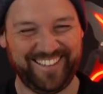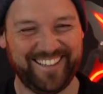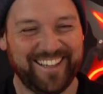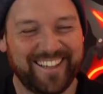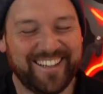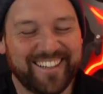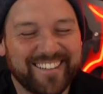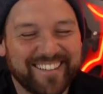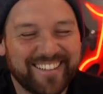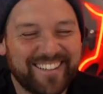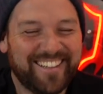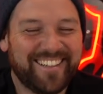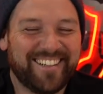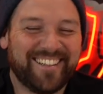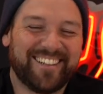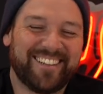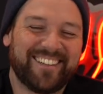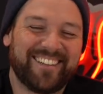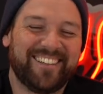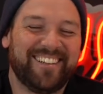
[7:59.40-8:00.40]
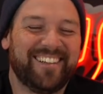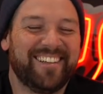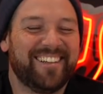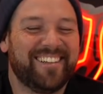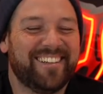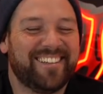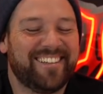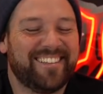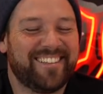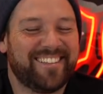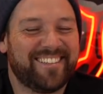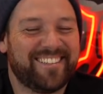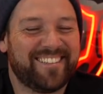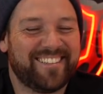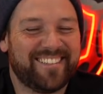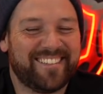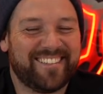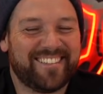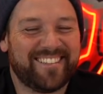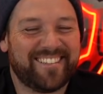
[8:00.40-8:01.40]

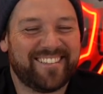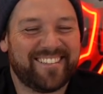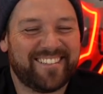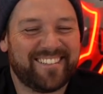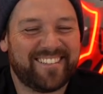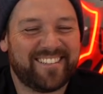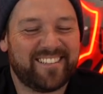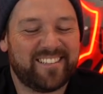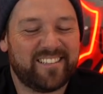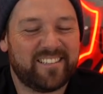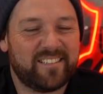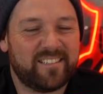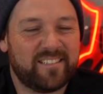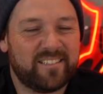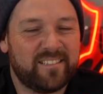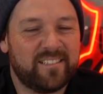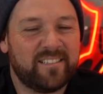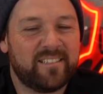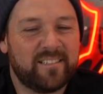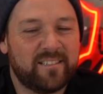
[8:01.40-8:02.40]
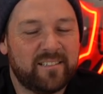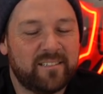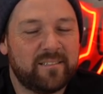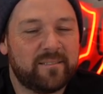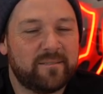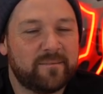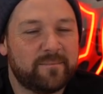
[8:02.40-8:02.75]
This person isn't speaking.